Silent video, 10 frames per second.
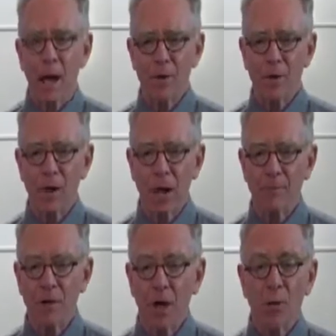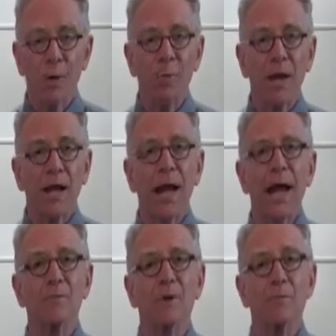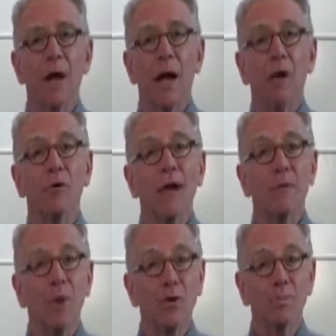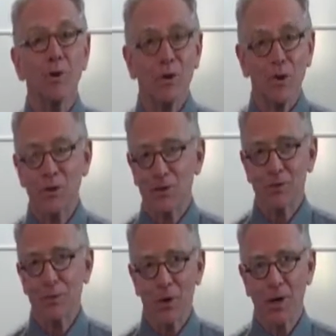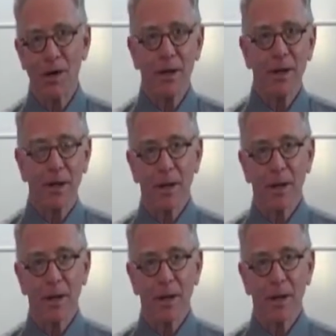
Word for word: Other times we play games of creating multiple uses for a,